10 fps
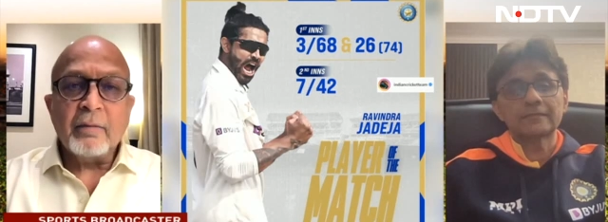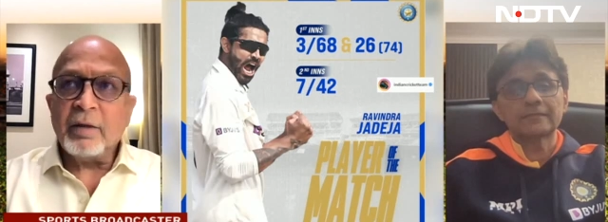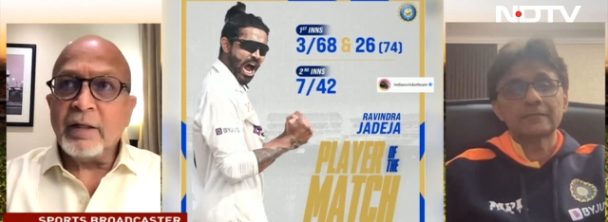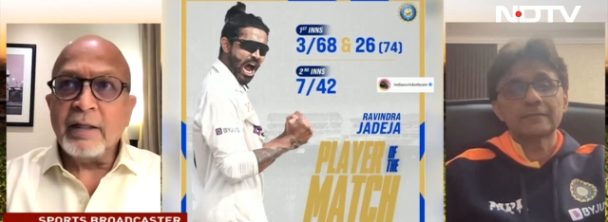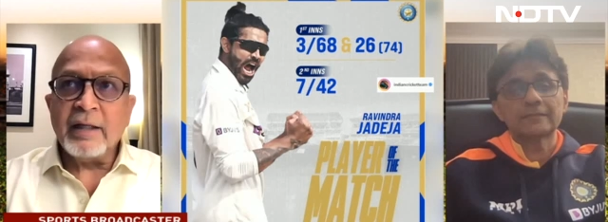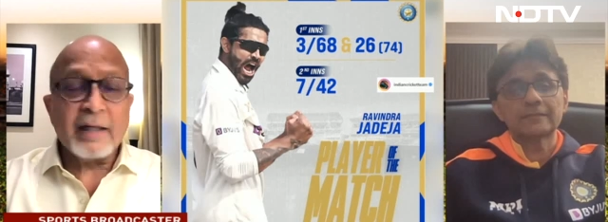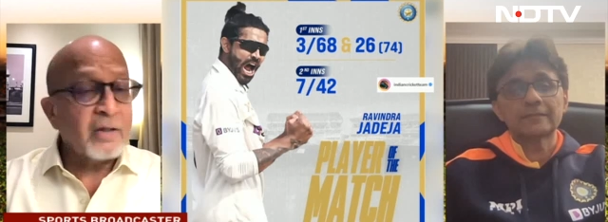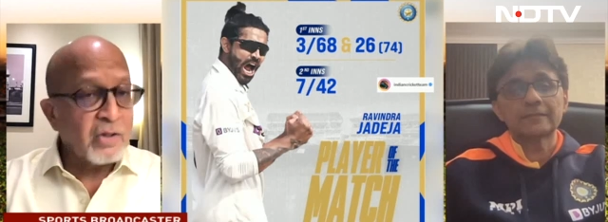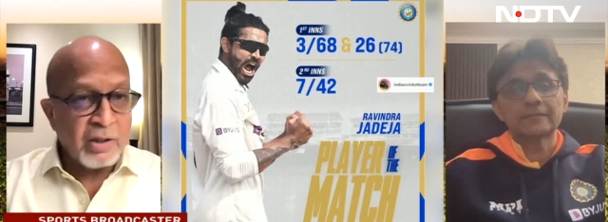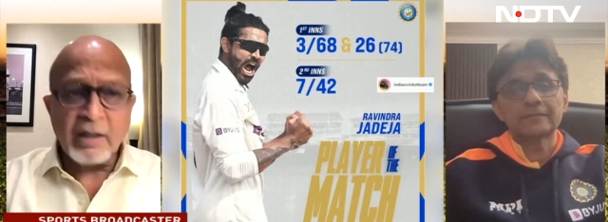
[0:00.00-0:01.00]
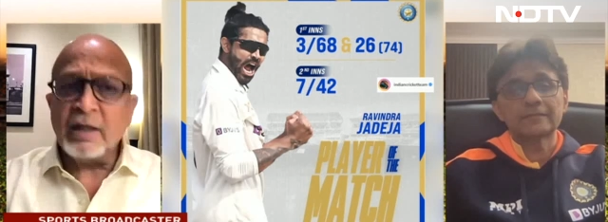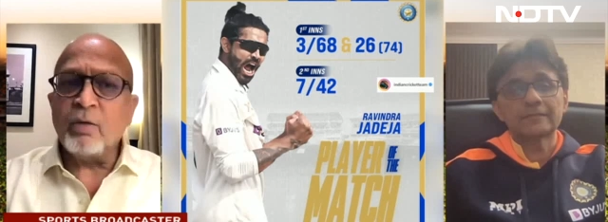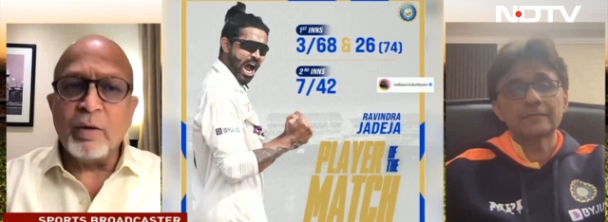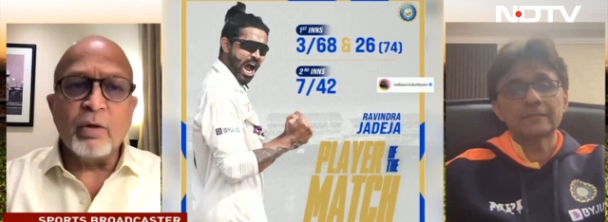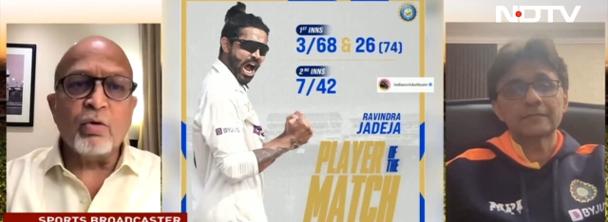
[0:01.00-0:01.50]
Speaker 1: But India can certainly
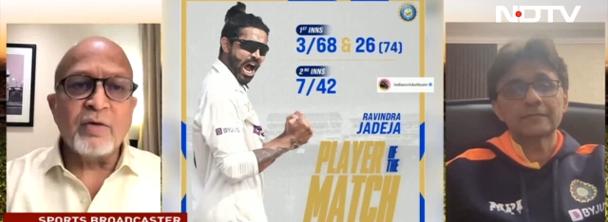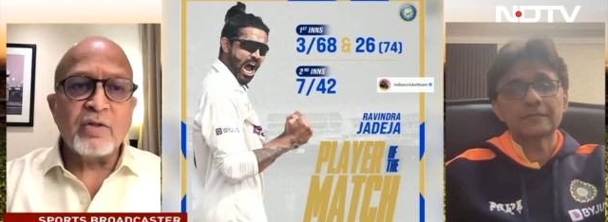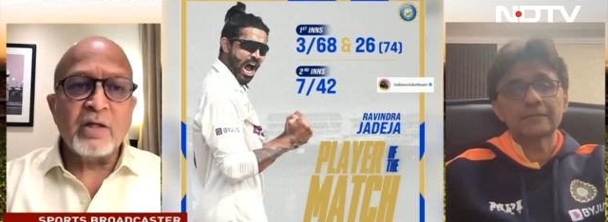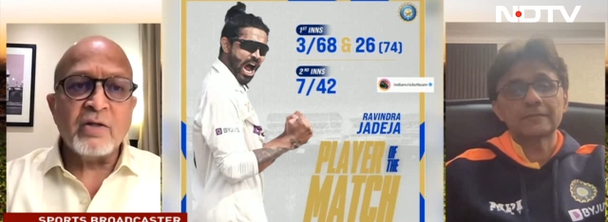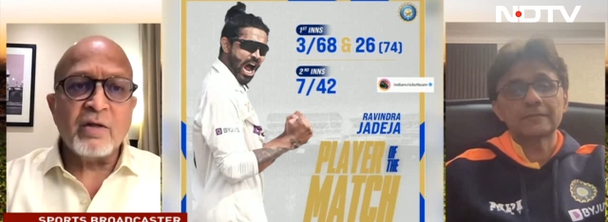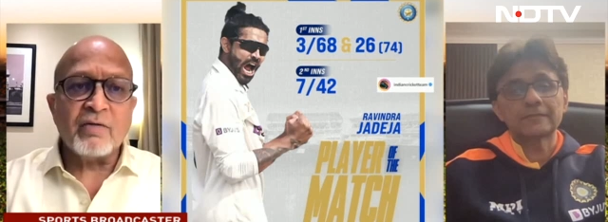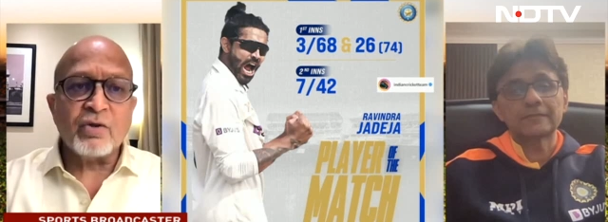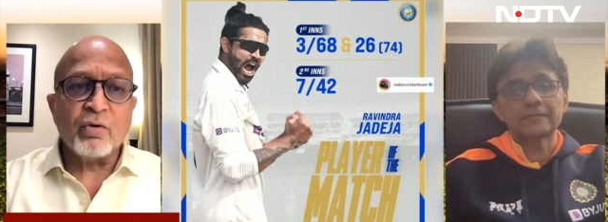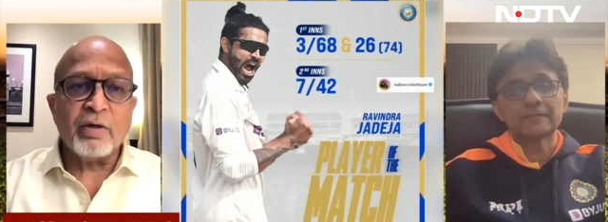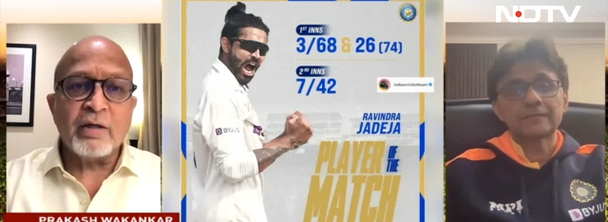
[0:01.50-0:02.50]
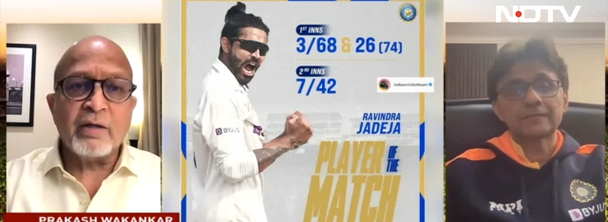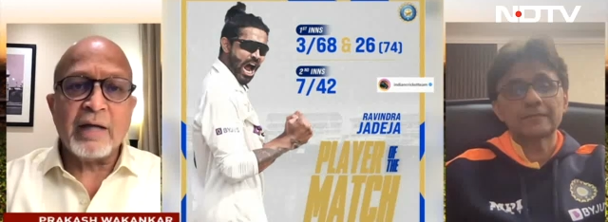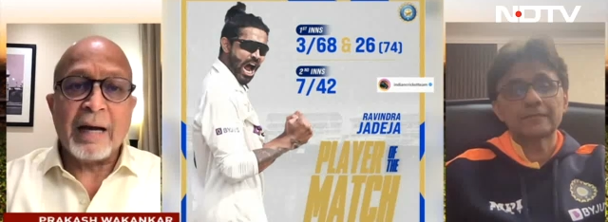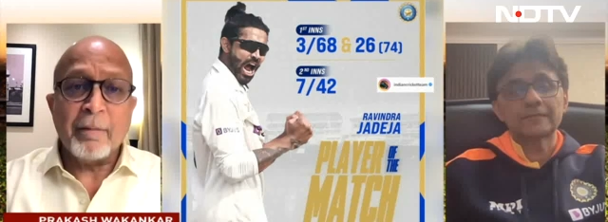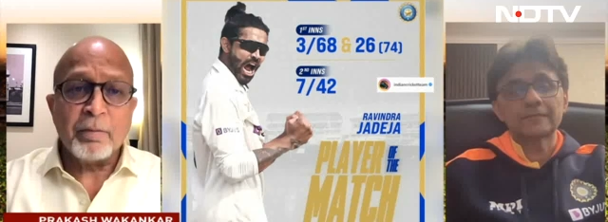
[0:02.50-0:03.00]
win overseas. They've shown it
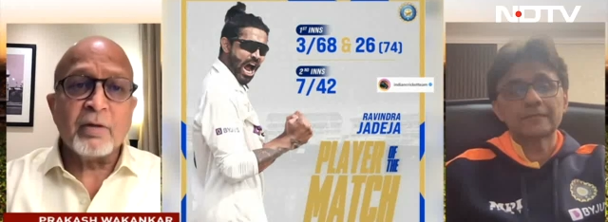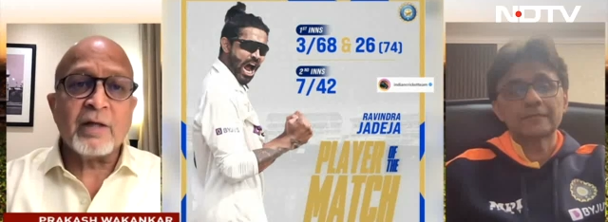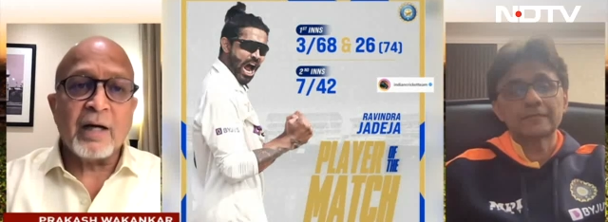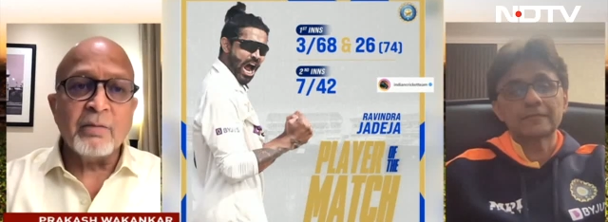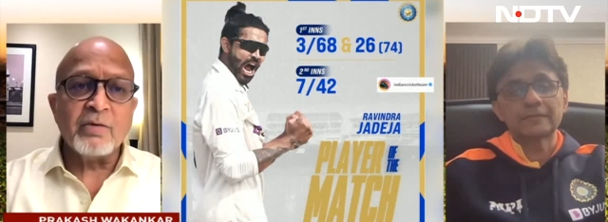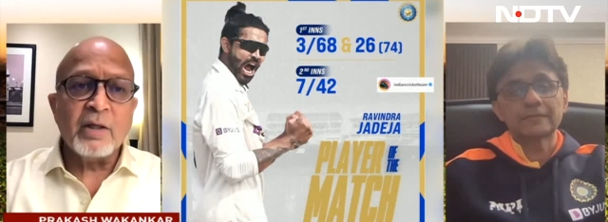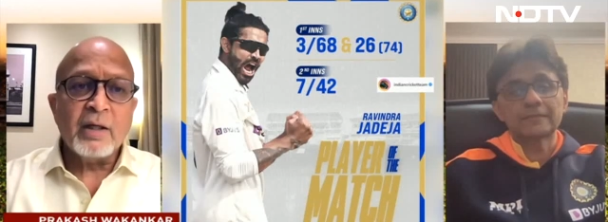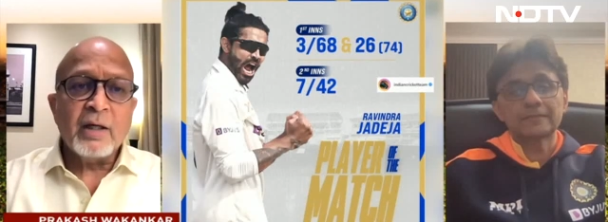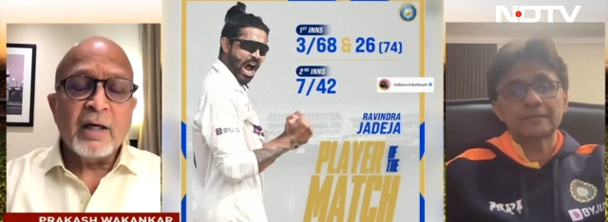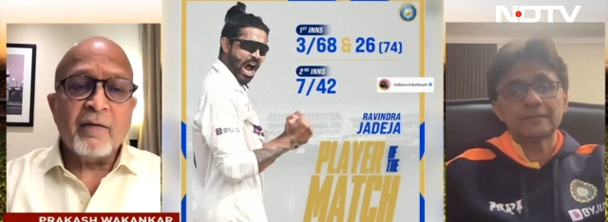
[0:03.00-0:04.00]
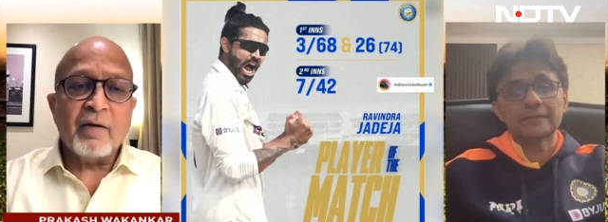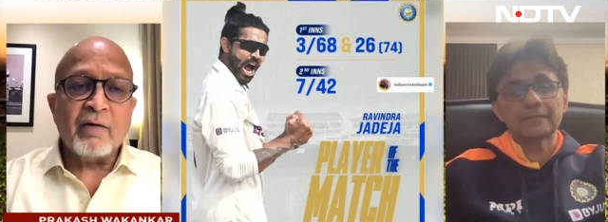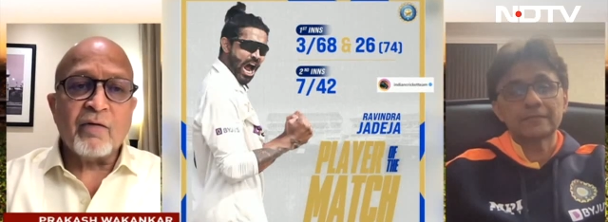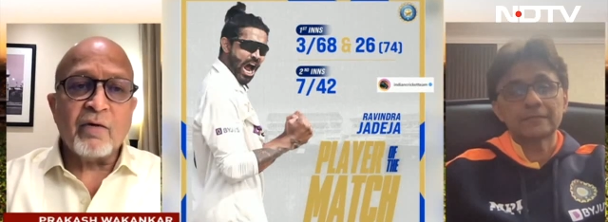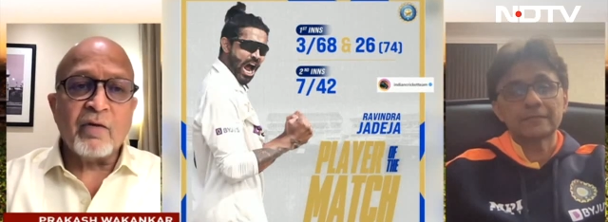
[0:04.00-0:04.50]
ample times. And
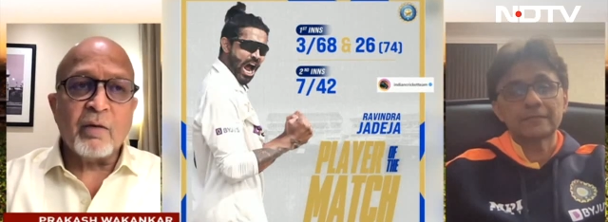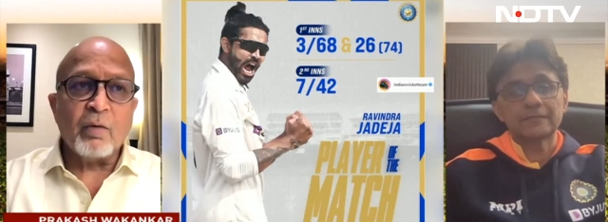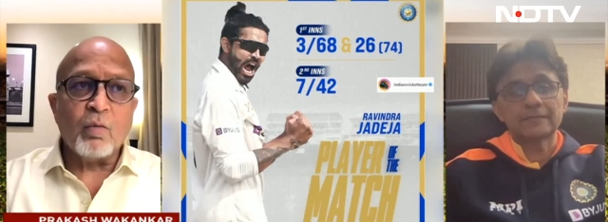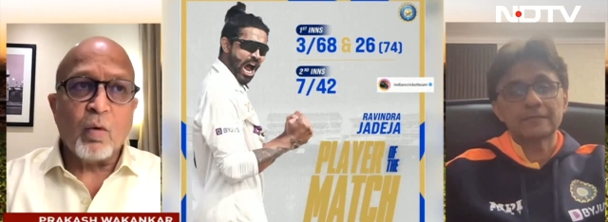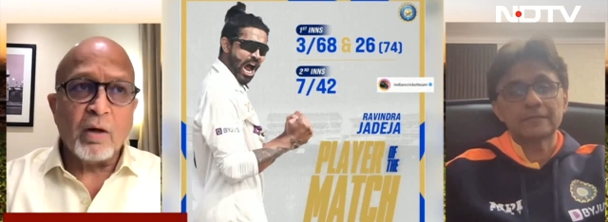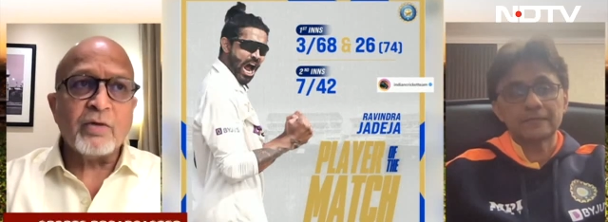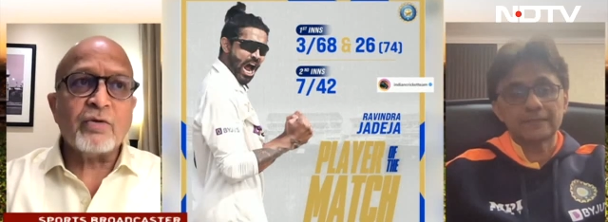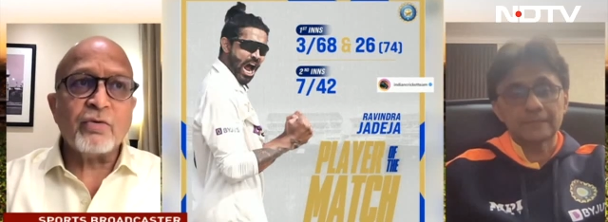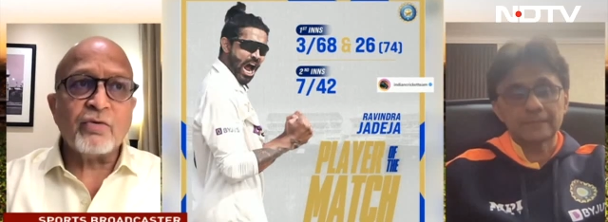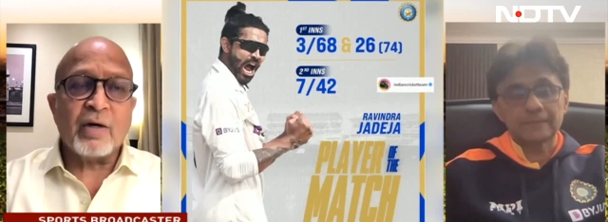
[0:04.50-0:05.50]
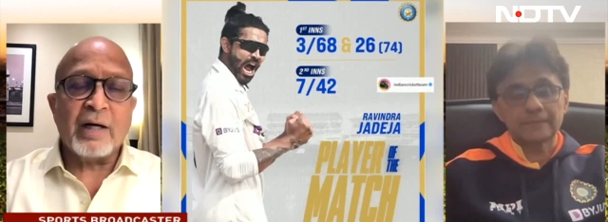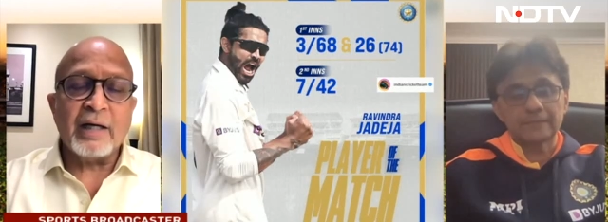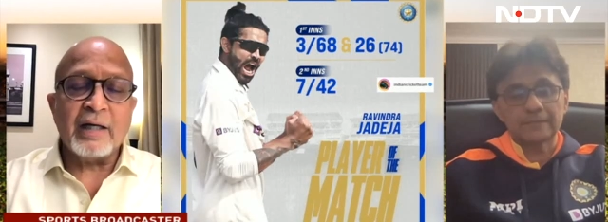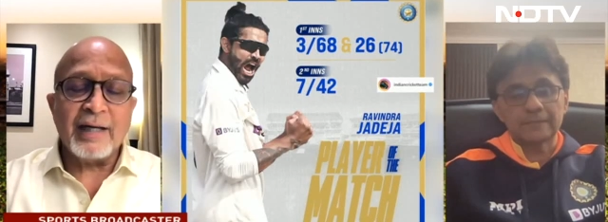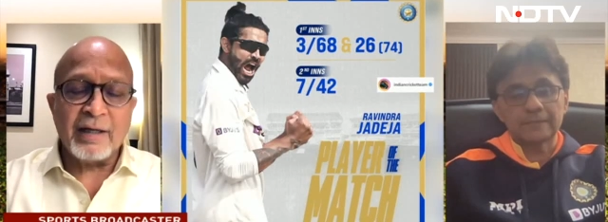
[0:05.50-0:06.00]
therefore, they will want to try
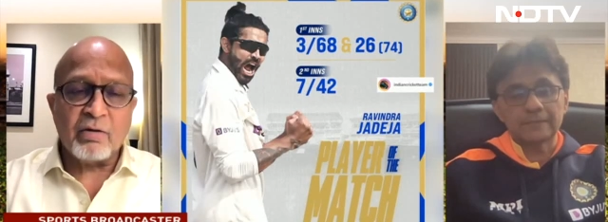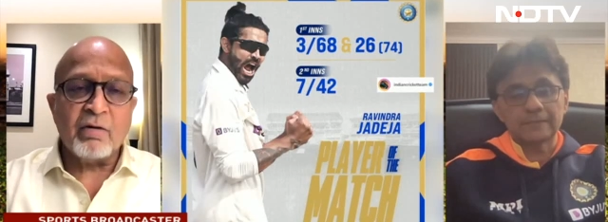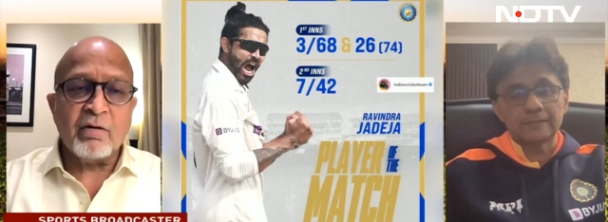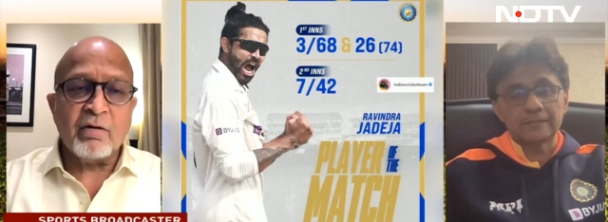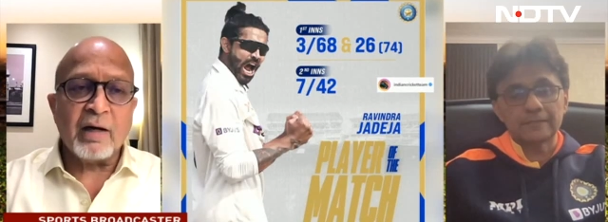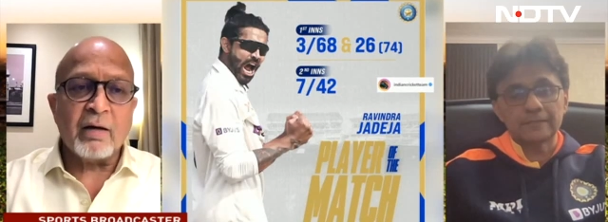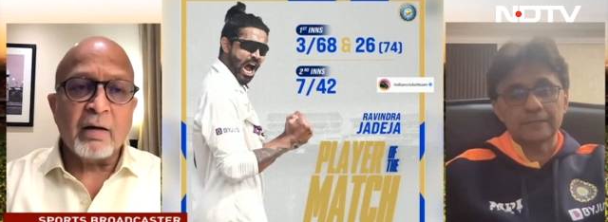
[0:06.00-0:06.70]
and get to the final